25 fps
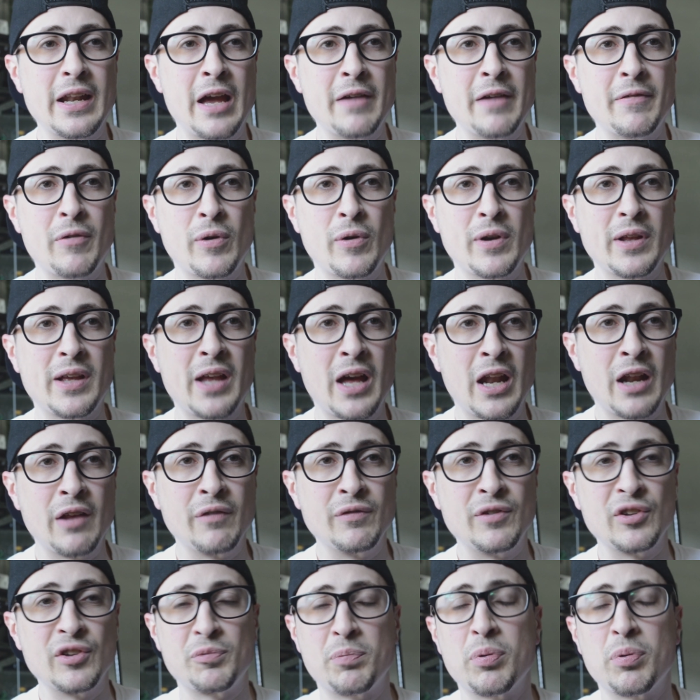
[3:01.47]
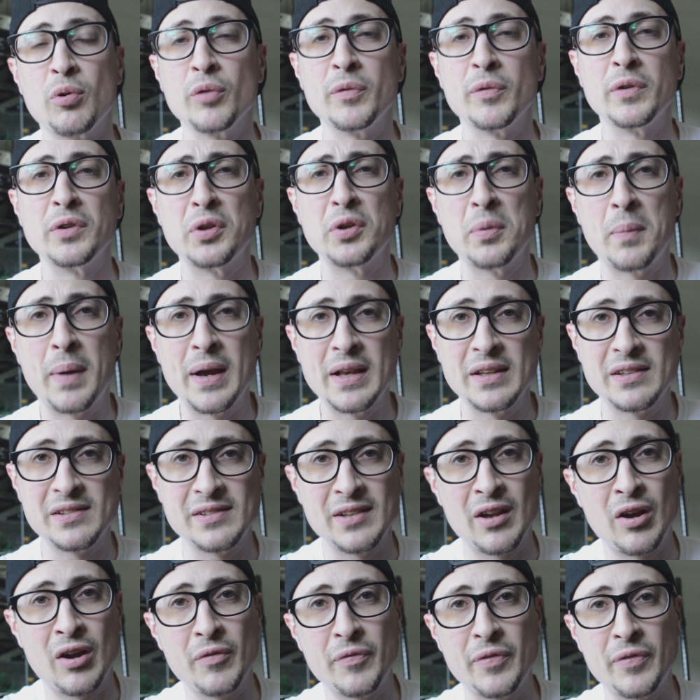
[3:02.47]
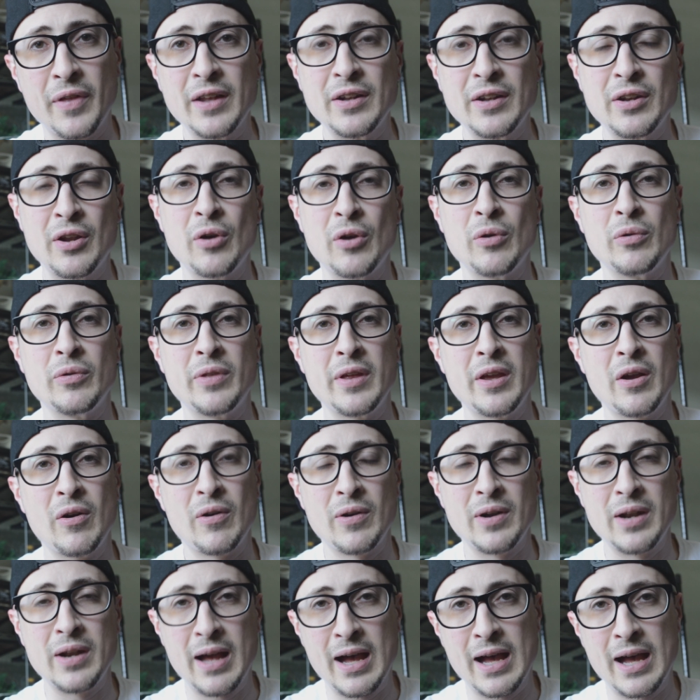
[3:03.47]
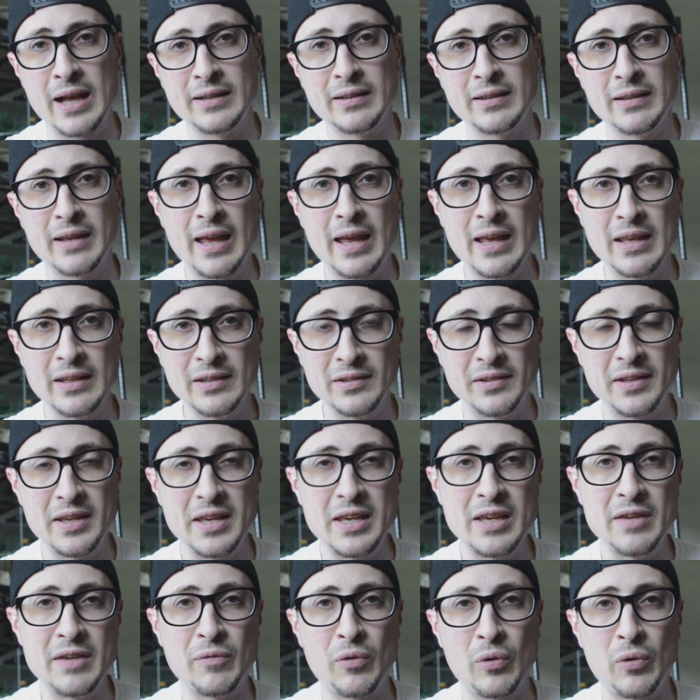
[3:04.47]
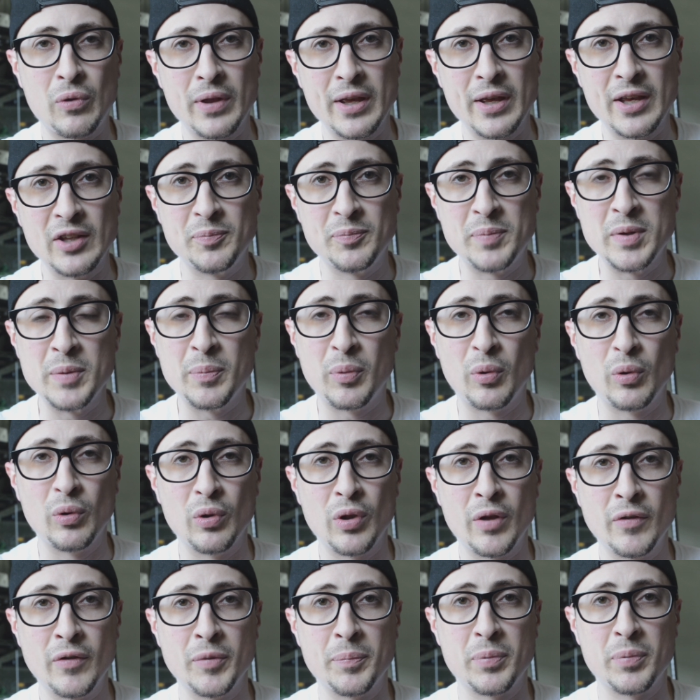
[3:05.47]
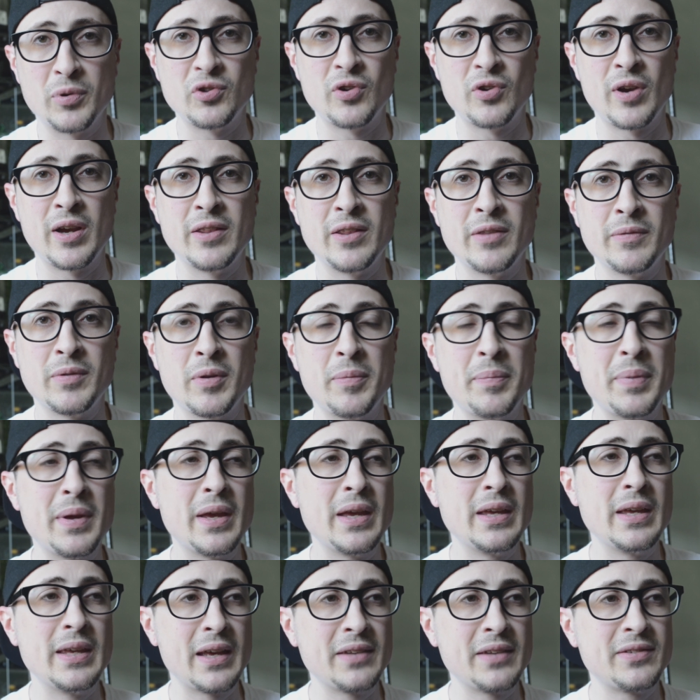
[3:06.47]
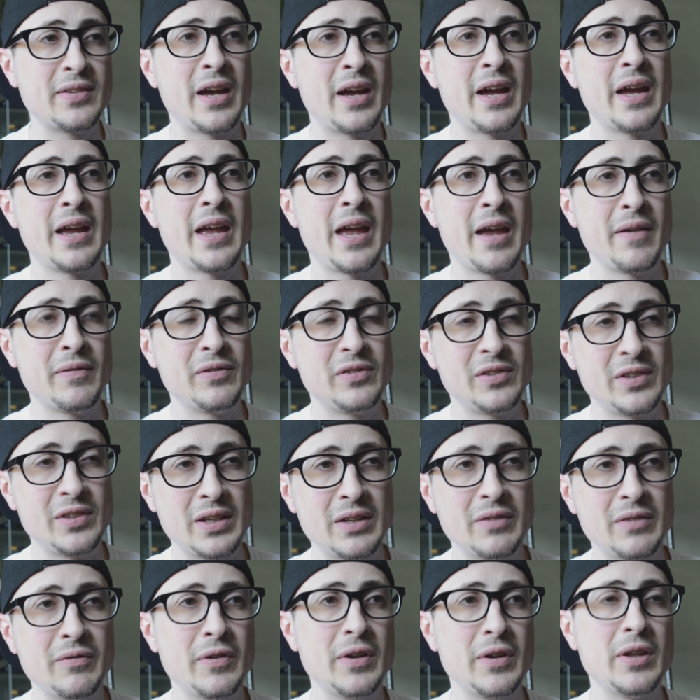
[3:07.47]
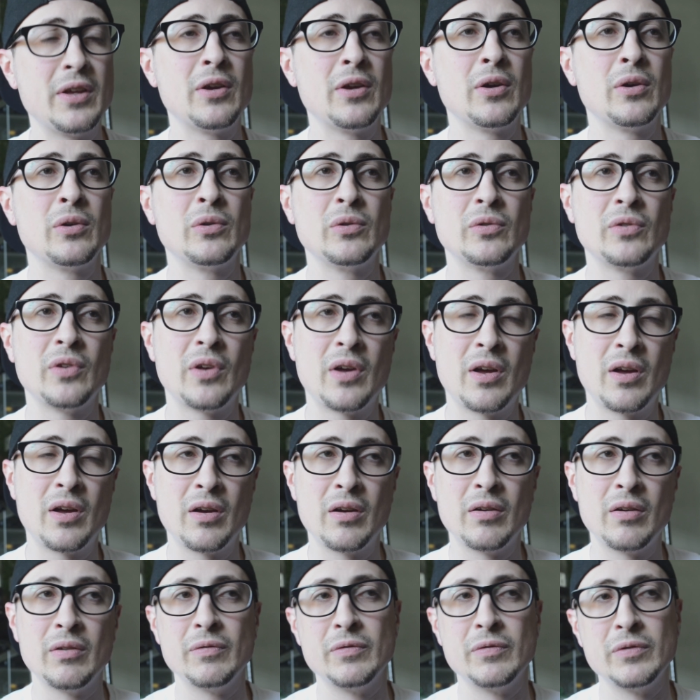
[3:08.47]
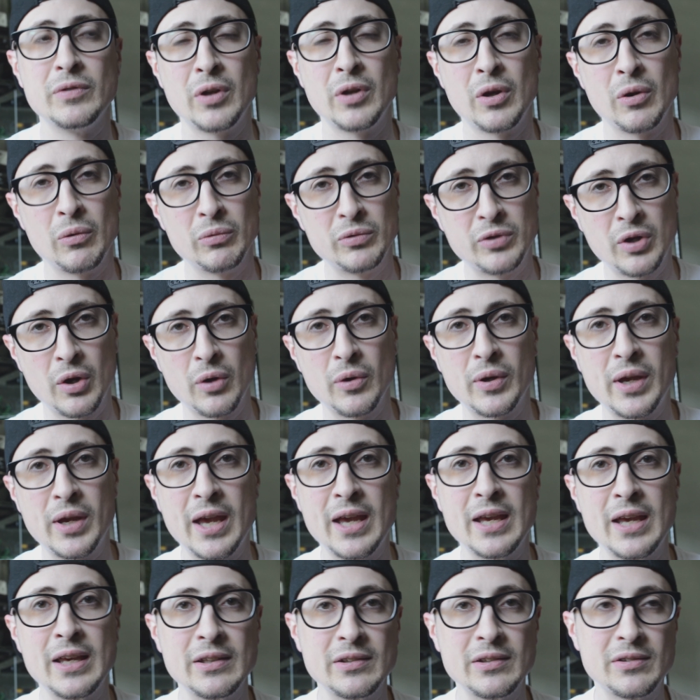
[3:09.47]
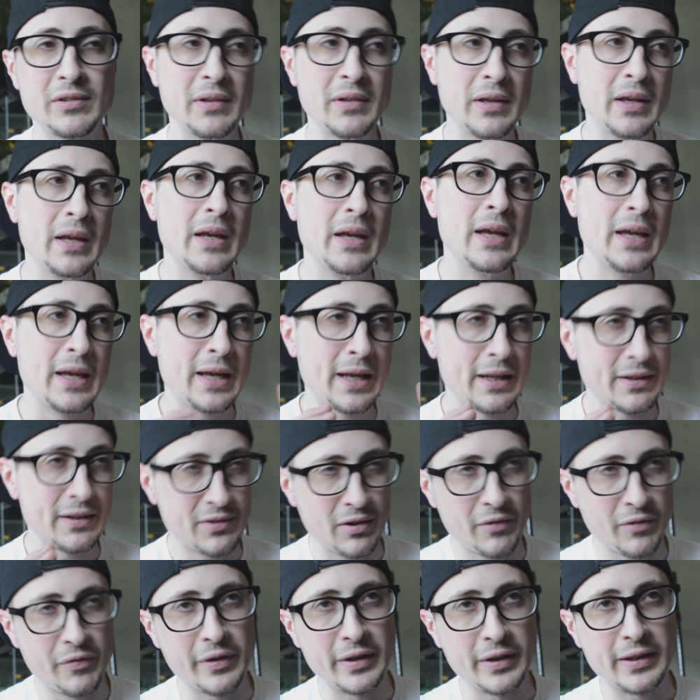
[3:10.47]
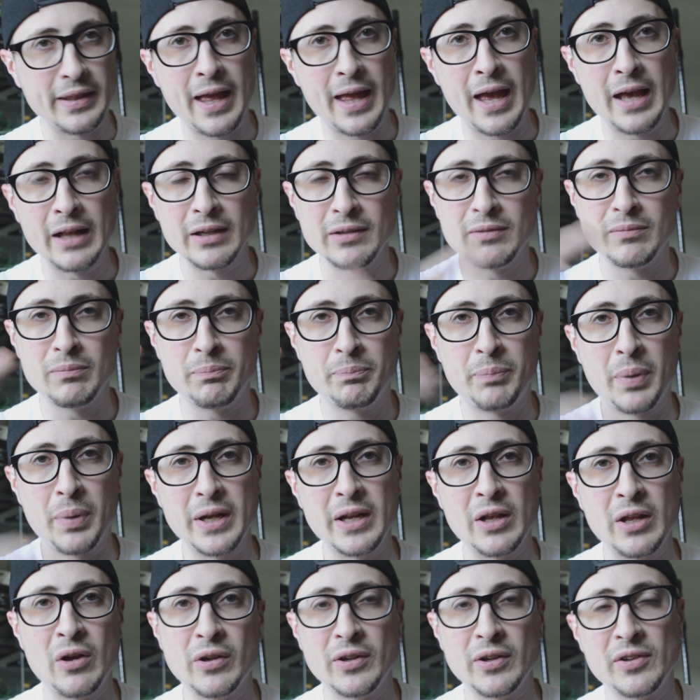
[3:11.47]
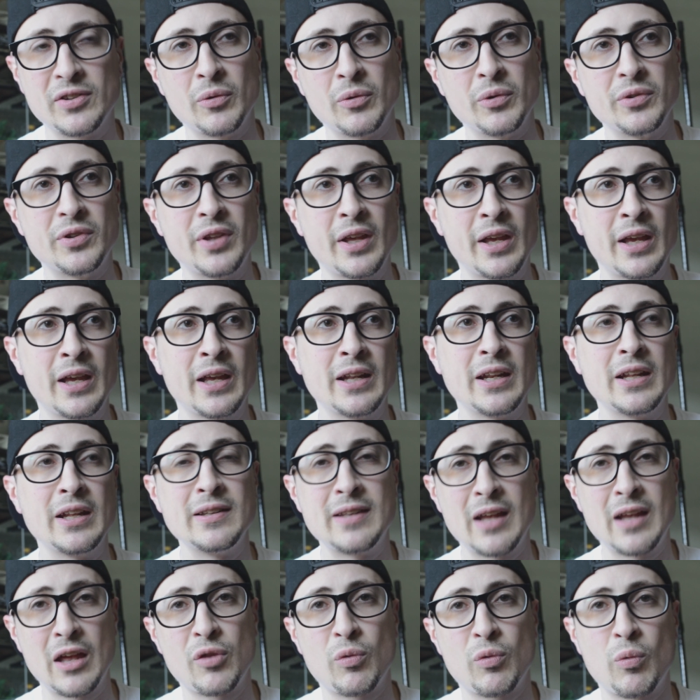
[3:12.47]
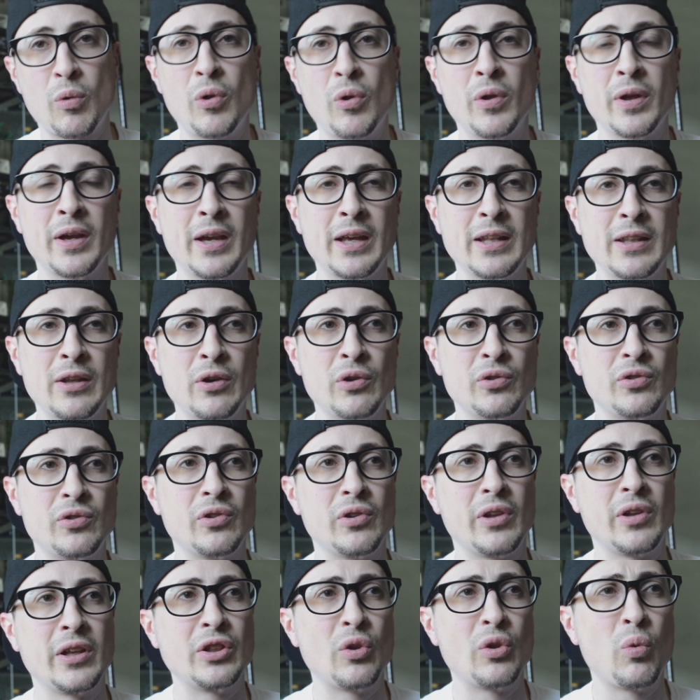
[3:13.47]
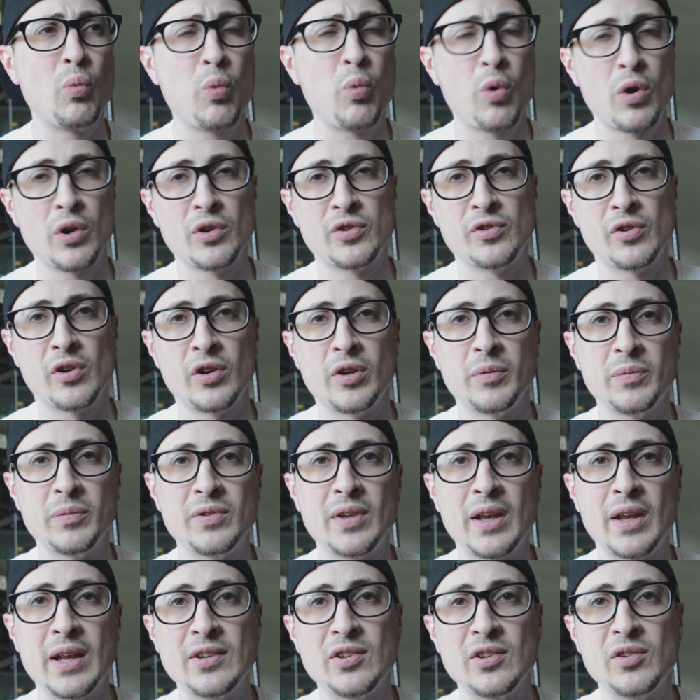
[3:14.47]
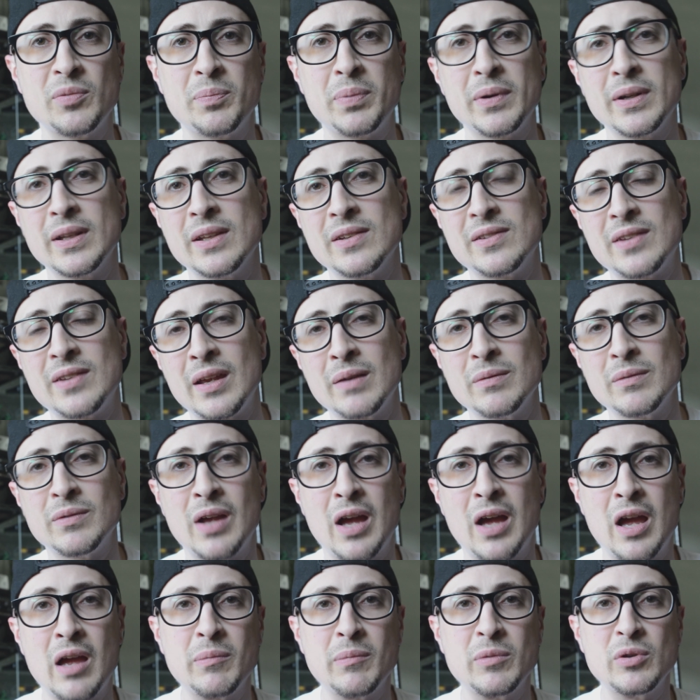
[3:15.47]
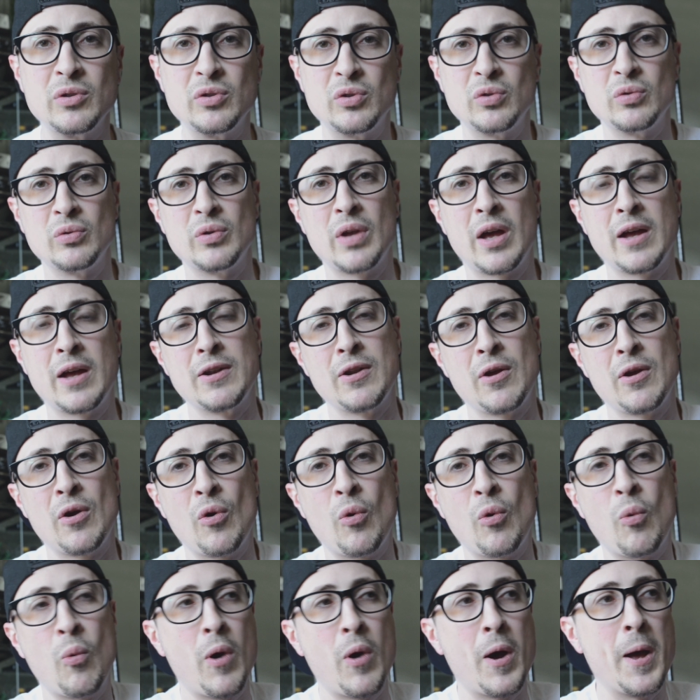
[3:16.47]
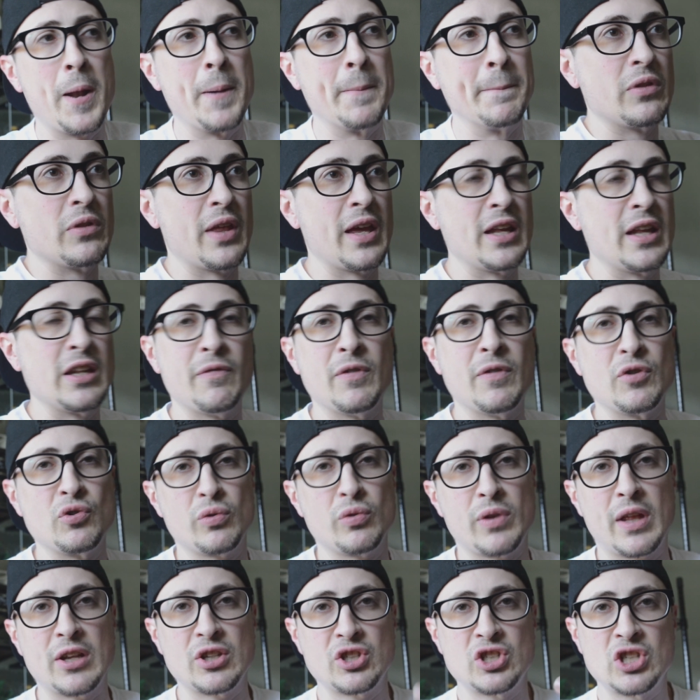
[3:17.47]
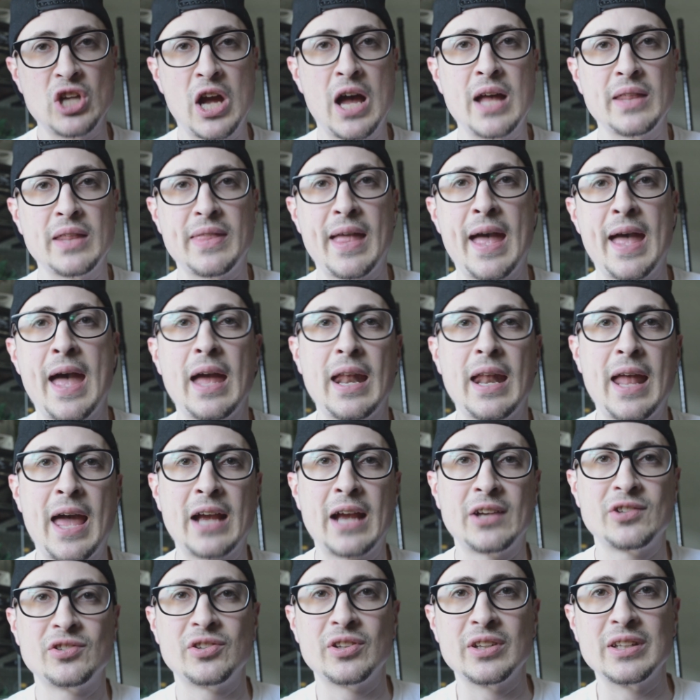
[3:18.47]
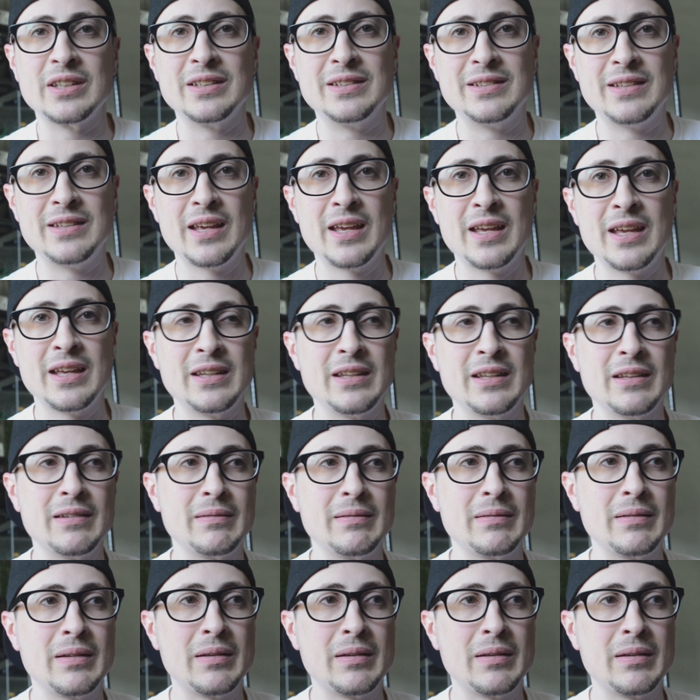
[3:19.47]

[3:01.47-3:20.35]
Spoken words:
I've already kind of disproven to myself that no, they are not as evil as people love to portray them to be. Yes, I have seen videos of, you know, tokays and stuff like that biting onto someone's hand and death rolling, and those are like the worst circumstances. But at the same time, you do not know what the individual that shot that actually did